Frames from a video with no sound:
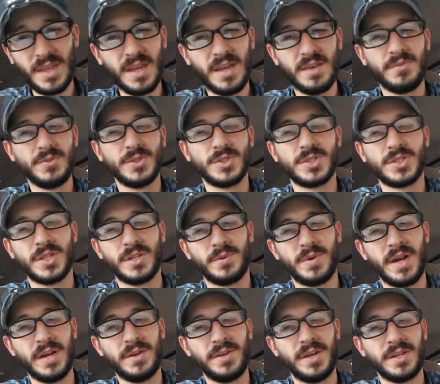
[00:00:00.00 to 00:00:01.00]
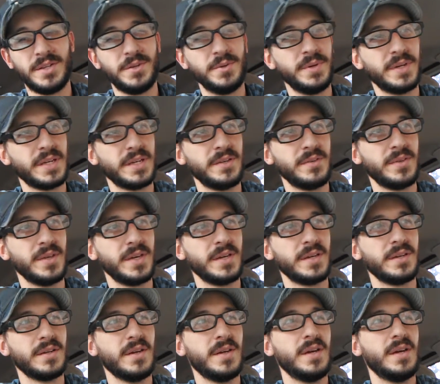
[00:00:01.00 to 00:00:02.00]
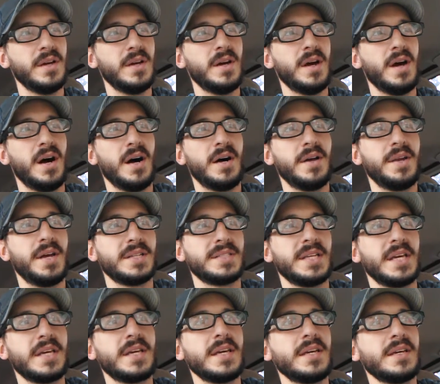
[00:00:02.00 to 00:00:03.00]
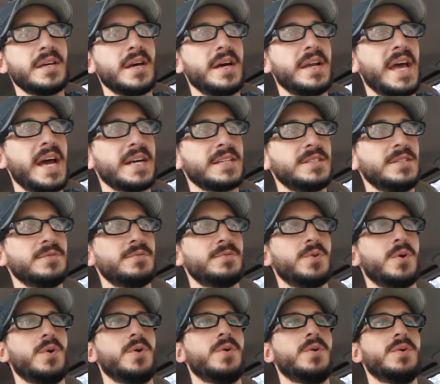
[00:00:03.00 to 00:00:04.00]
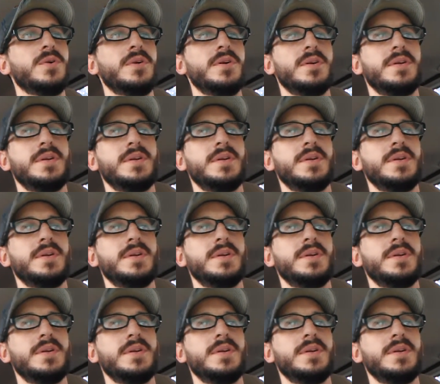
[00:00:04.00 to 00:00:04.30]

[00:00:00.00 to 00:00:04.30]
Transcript: If you just sit around not doing anything, uh, not taking an active role,